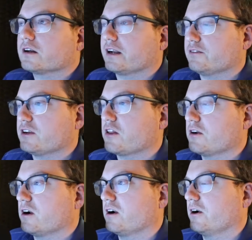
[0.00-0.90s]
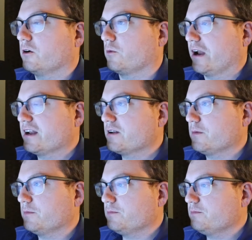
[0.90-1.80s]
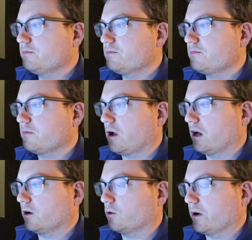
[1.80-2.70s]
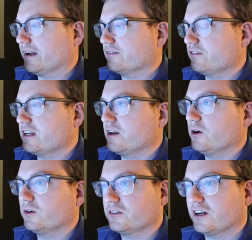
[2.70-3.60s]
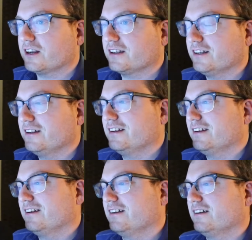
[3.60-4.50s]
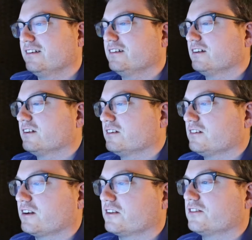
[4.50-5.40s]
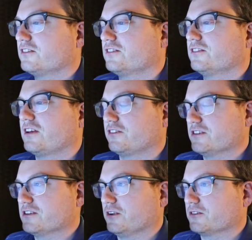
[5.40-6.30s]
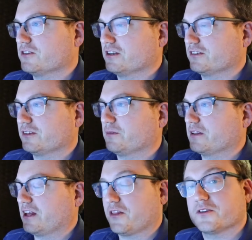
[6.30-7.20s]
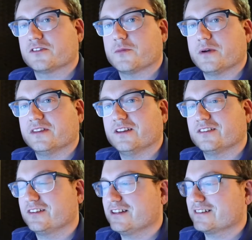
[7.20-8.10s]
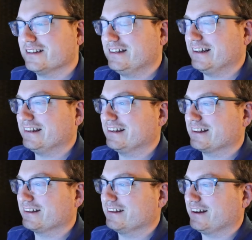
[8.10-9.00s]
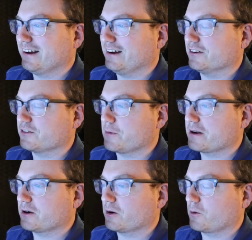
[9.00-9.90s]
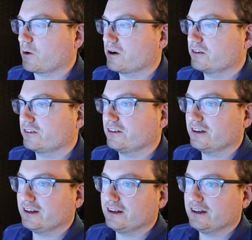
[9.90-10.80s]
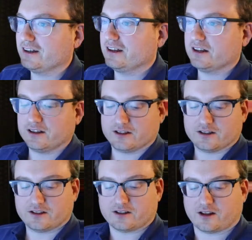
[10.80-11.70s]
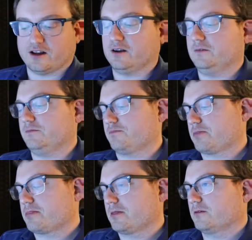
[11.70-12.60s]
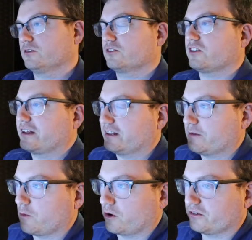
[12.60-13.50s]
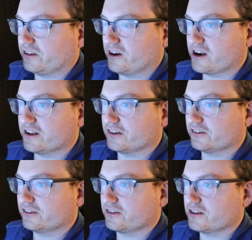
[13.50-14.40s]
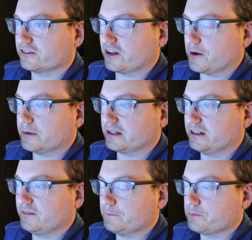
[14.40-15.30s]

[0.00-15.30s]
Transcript: kind of another random rant video. Not as self-indulgent as some of the others have been this season, for better or worse. Slightly more serious, this topic